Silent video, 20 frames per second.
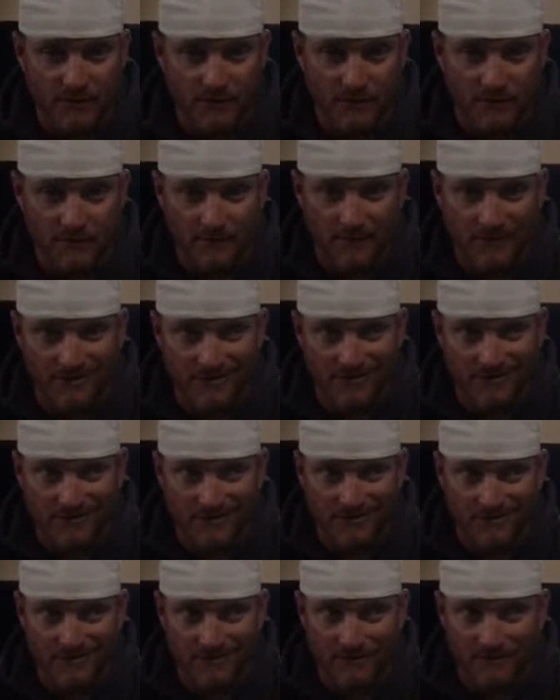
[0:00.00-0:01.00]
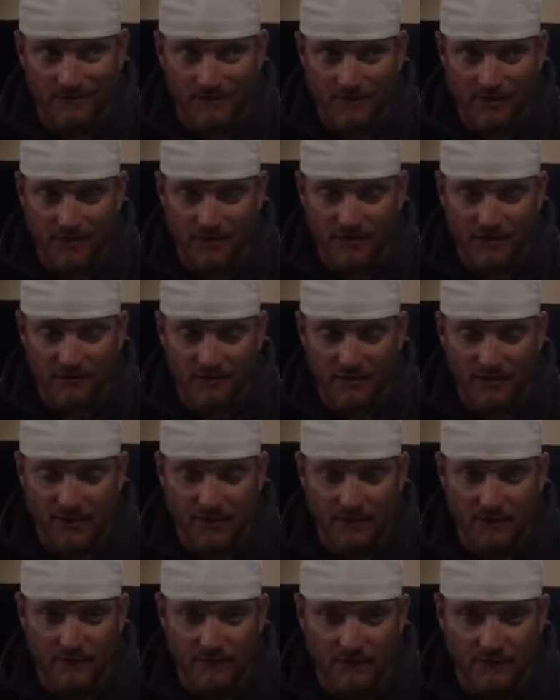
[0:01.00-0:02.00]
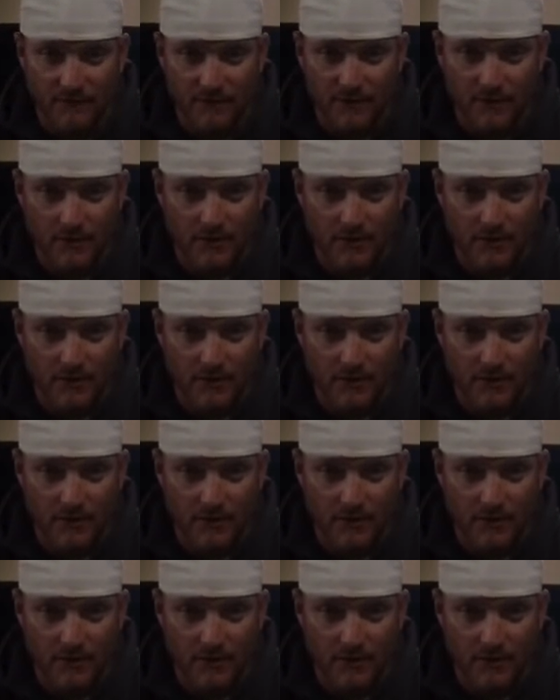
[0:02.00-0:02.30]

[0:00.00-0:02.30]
managed 17.5 pounds.